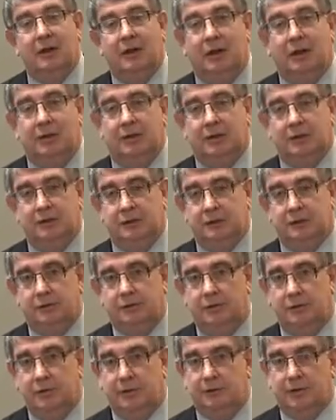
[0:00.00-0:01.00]
as the
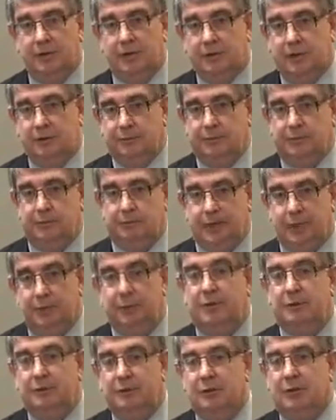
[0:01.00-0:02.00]
service becomes
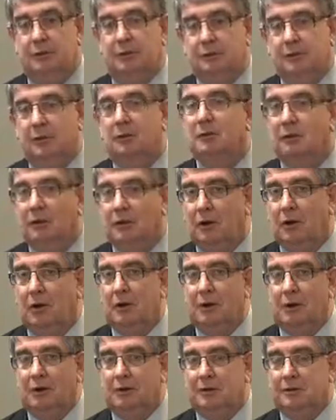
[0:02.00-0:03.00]
established and your
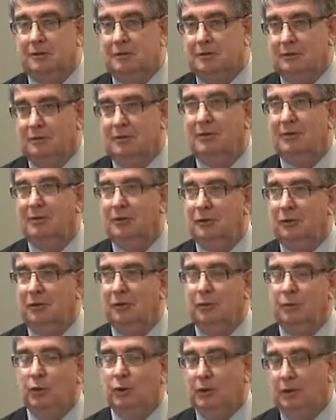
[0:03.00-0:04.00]
clients,
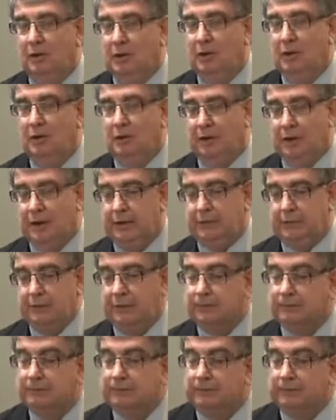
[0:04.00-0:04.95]
you build a client base,